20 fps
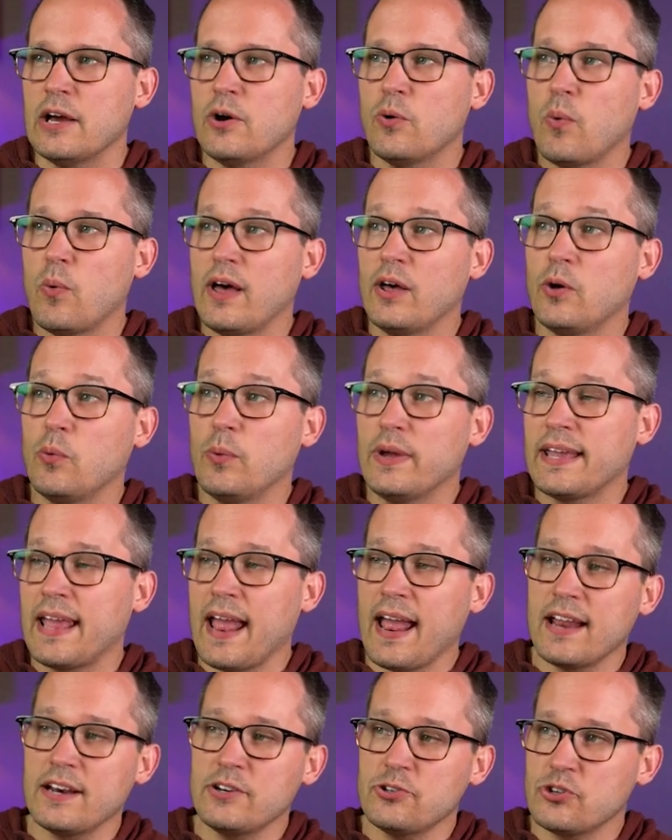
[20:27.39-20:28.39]
while we
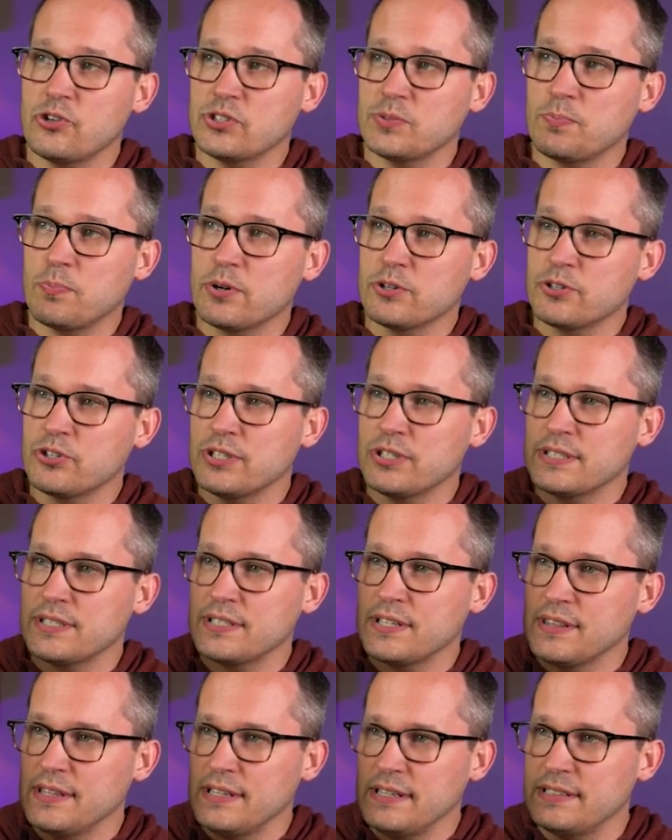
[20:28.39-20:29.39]
can just purchase
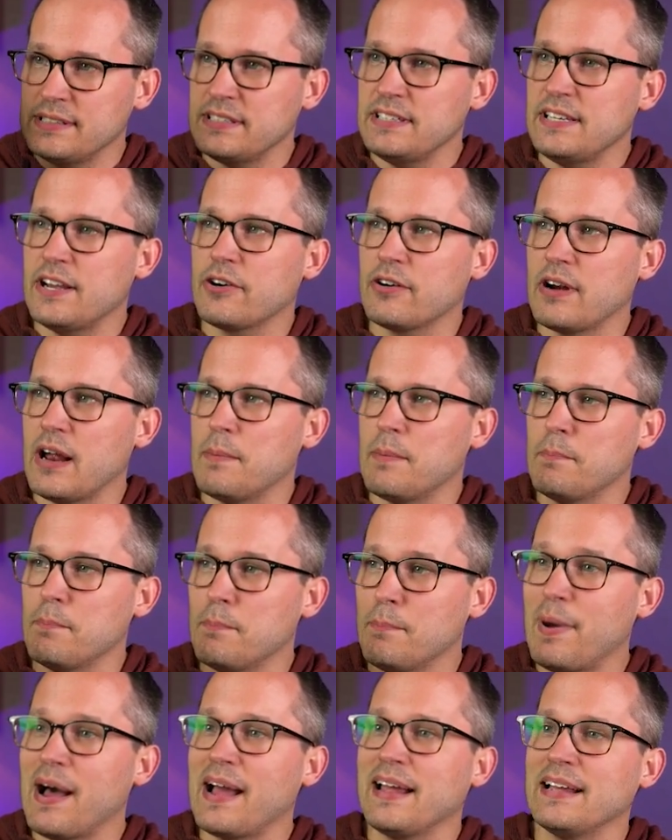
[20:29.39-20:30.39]
the
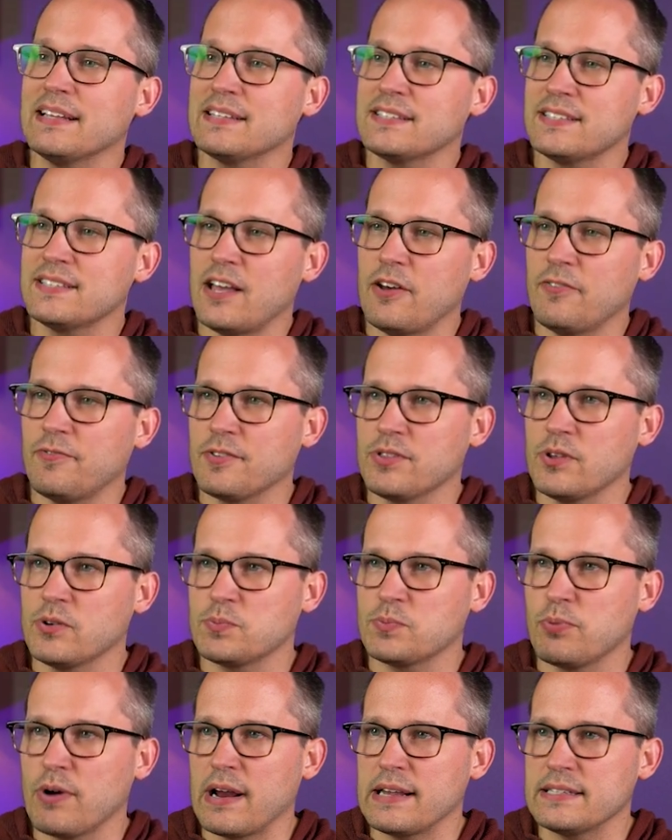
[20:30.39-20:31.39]
CRM by itself for those
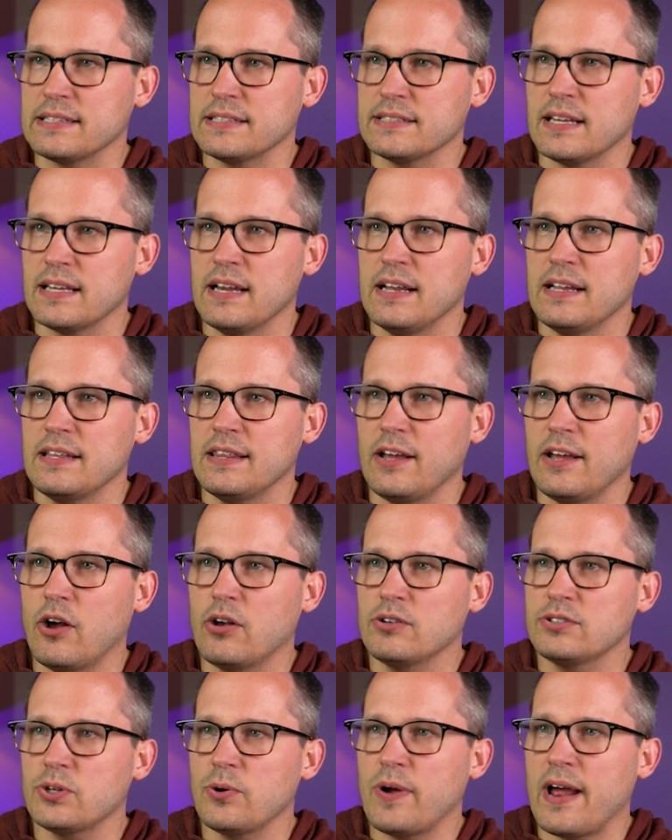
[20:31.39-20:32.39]
prices, they
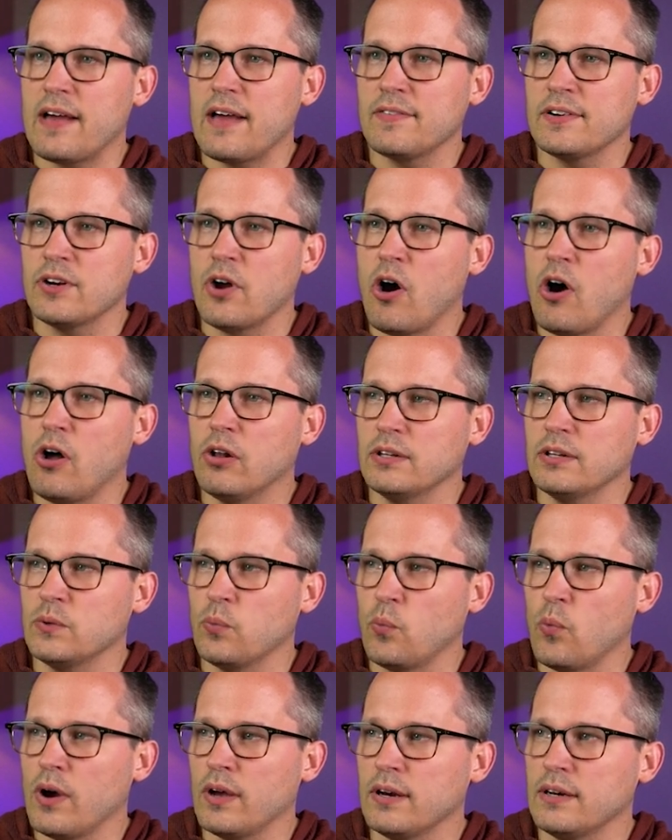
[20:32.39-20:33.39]
also have an
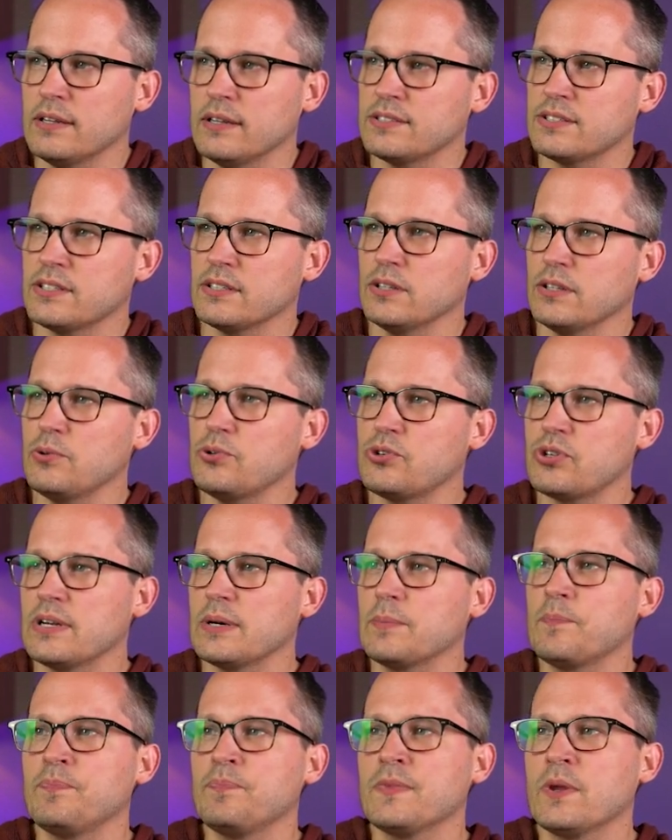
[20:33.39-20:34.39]
all-in-one
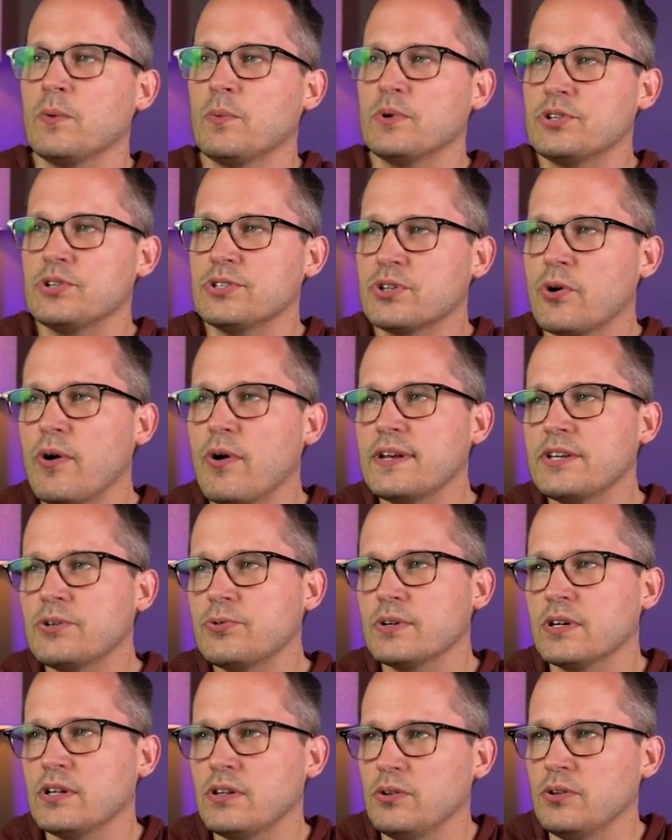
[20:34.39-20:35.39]
solution, which is going to
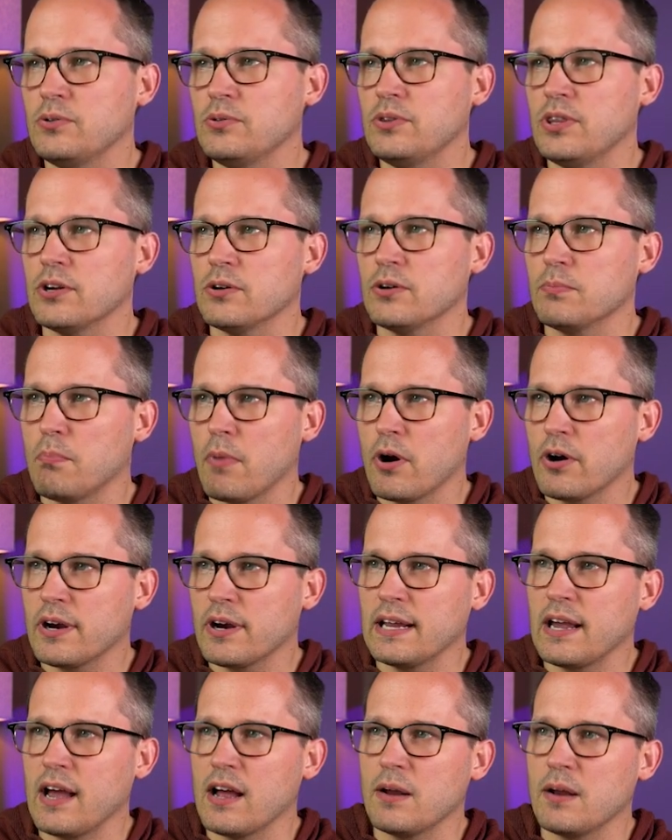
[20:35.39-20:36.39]
include their
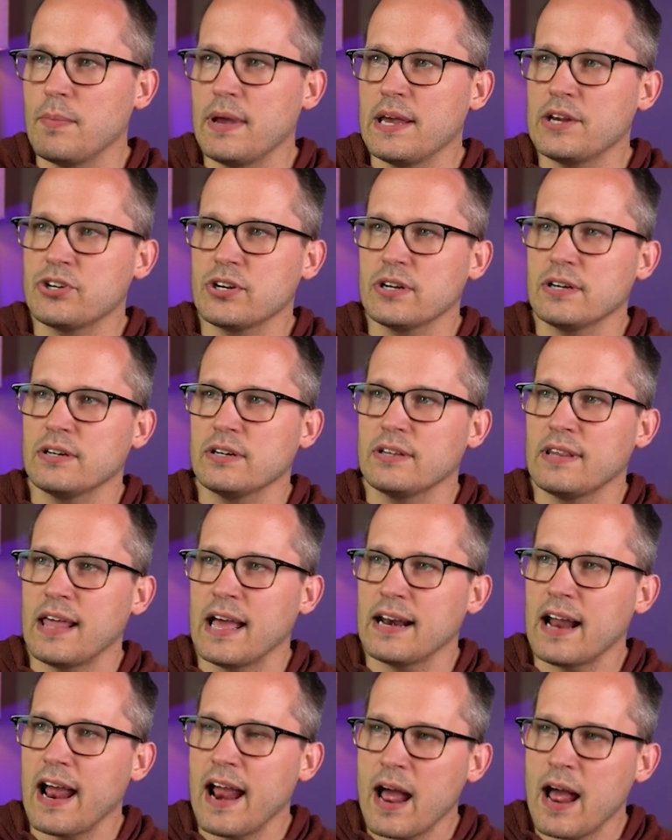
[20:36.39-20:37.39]
marketing automation,
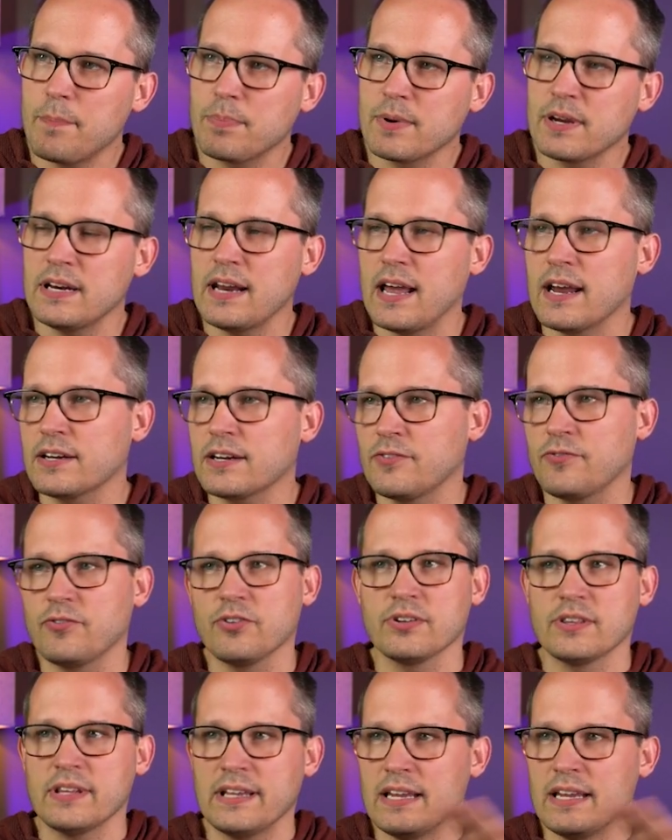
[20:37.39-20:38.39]
that App Connect
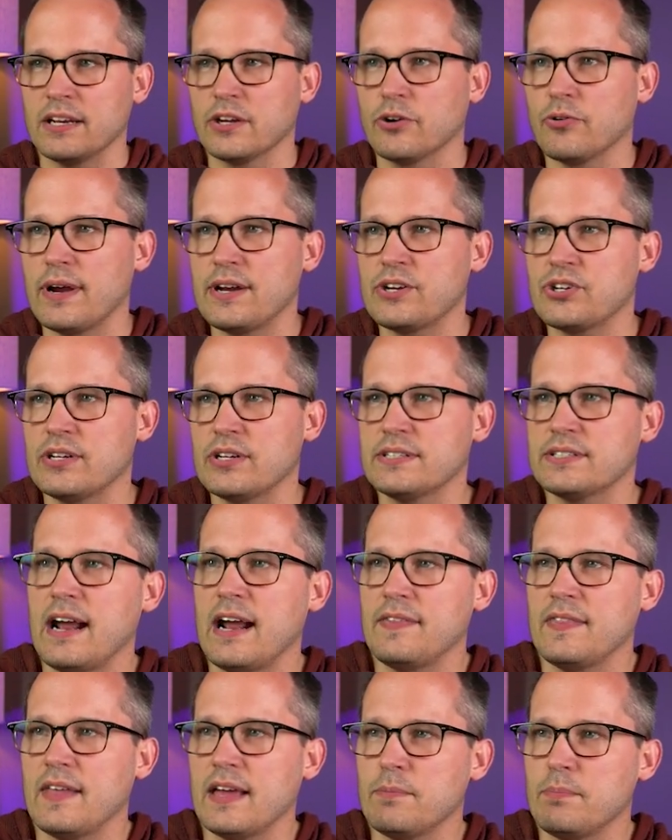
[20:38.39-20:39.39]
for the integrations,
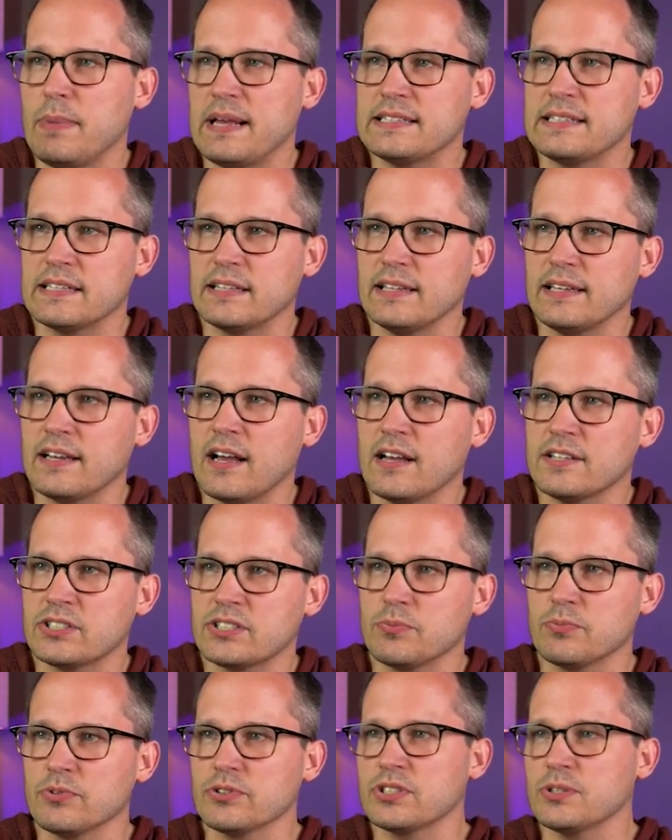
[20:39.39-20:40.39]
and then basically
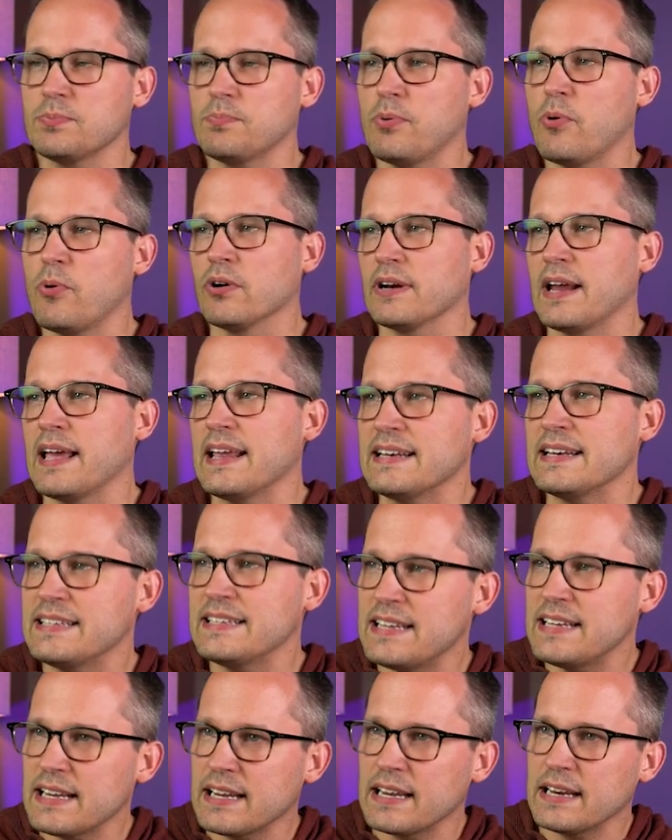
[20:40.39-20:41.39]
customer support and
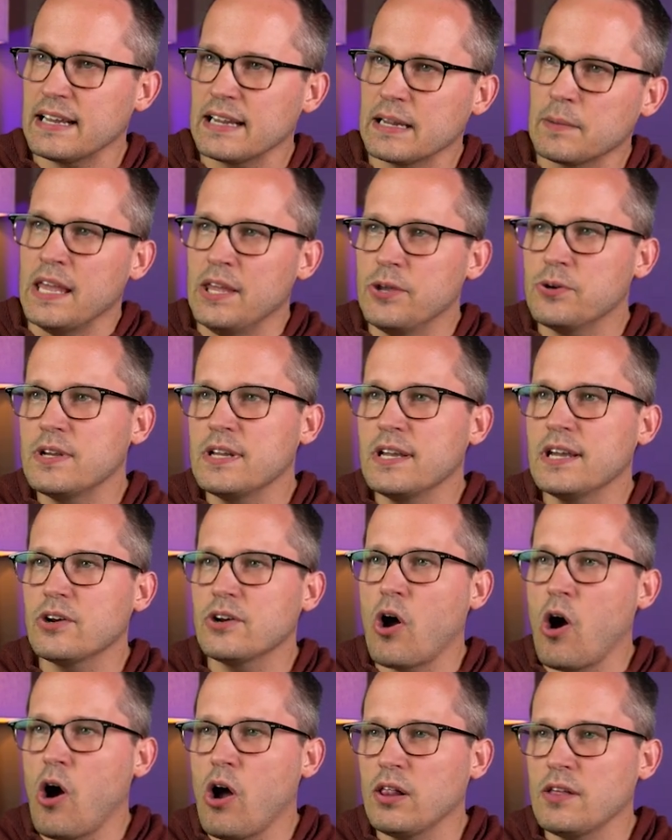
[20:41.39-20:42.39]
ticketing. You can get
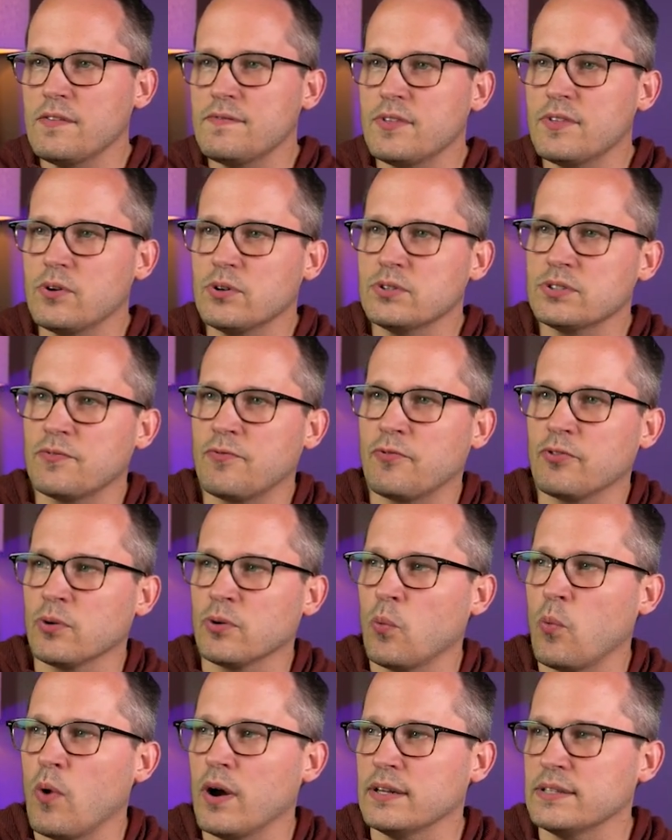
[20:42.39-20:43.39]
all of those for
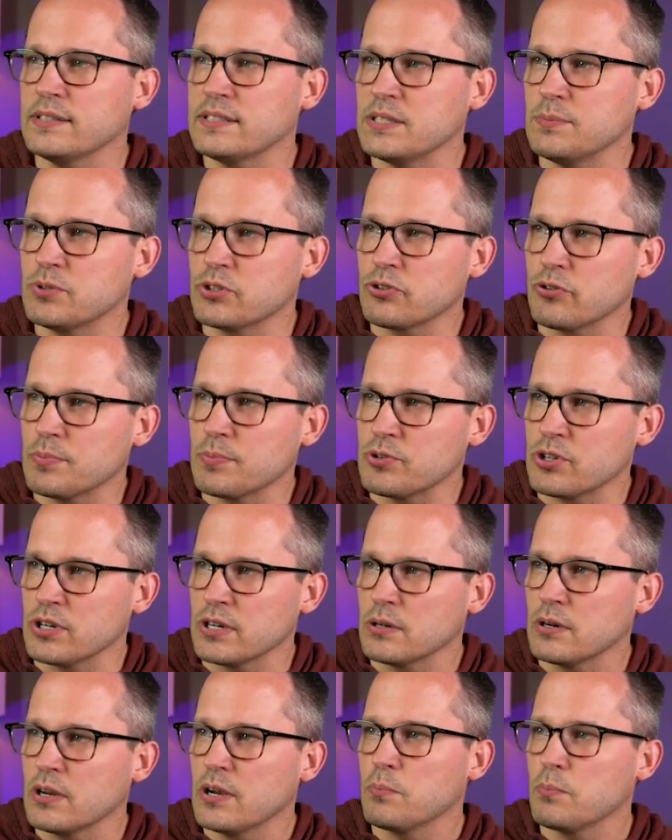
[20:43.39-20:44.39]
one
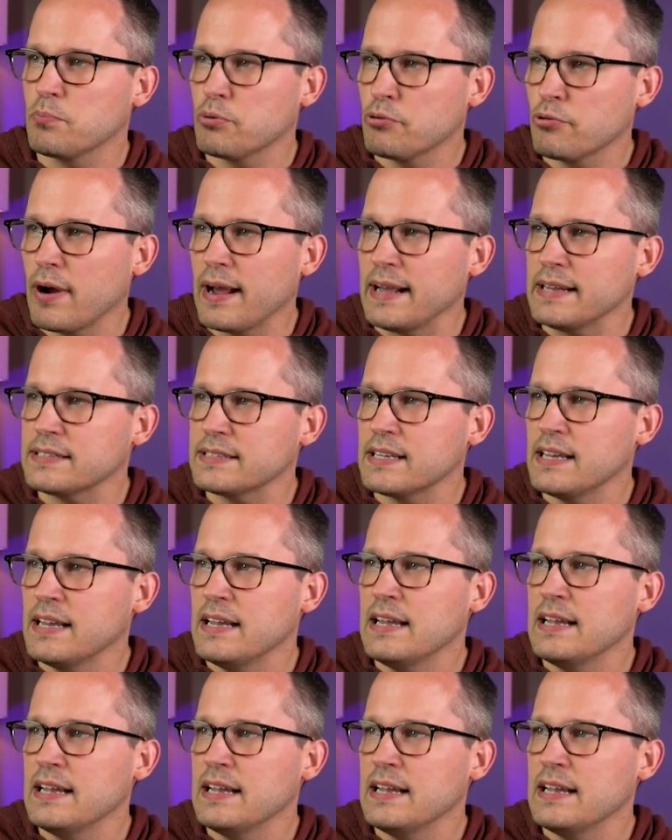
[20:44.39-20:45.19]
subscription price.